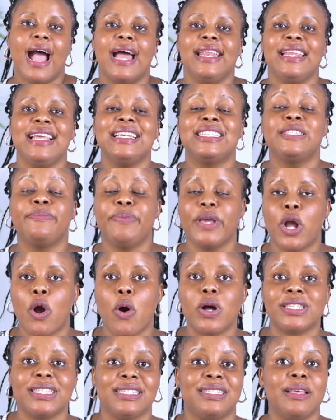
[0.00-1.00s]
and this is
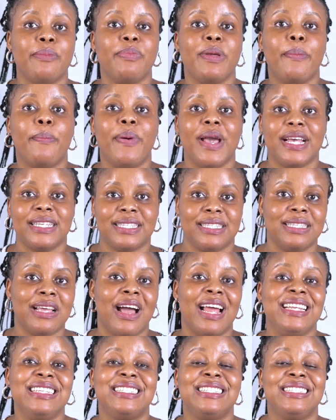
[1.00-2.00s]
because it's a bit personal
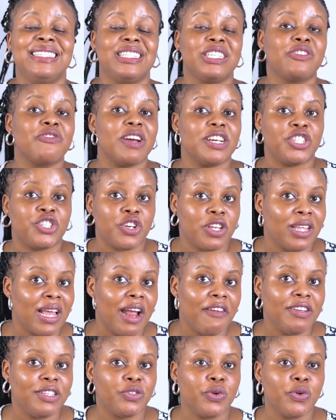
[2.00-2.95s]
and it's discretionary,